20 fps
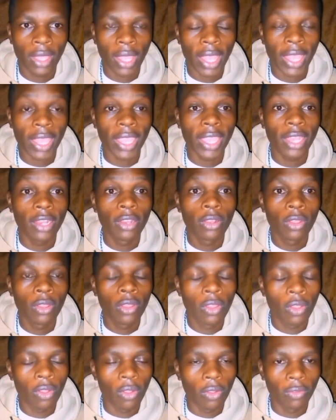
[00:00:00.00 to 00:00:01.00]
ahead
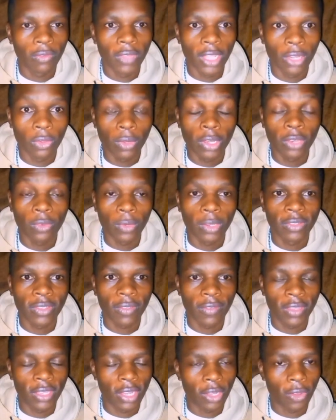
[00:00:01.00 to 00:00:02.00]
of the
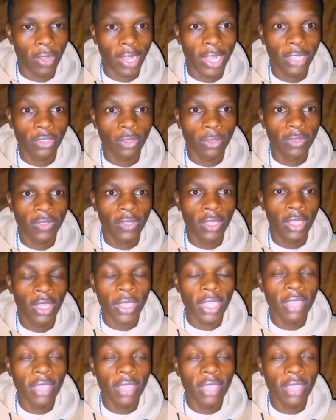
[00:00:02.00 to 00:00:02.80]
2027 general elections